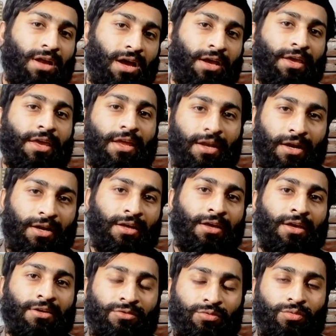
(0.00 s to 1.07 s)
again and
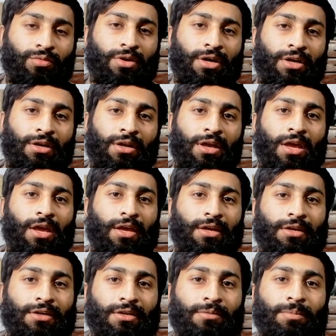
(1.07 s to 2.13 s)
again sugar eating,